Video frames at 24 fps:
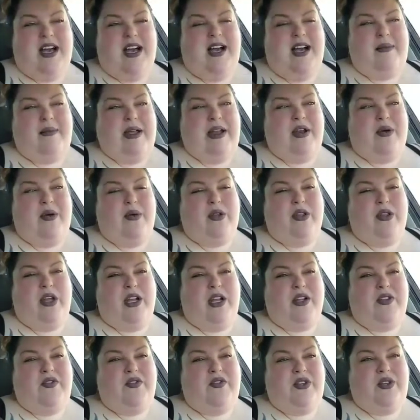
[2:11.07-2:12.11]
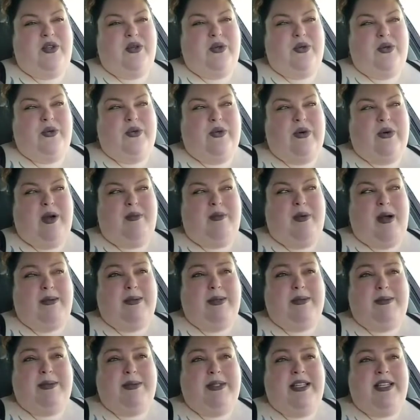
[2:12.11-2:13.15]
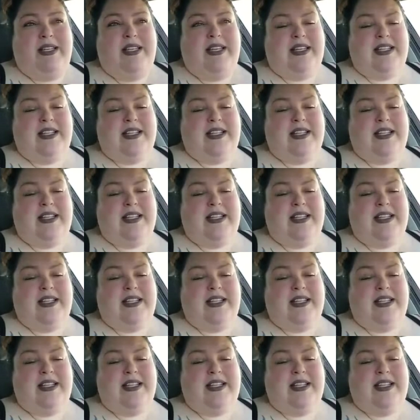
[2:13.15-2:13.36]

I know a lot of you are probably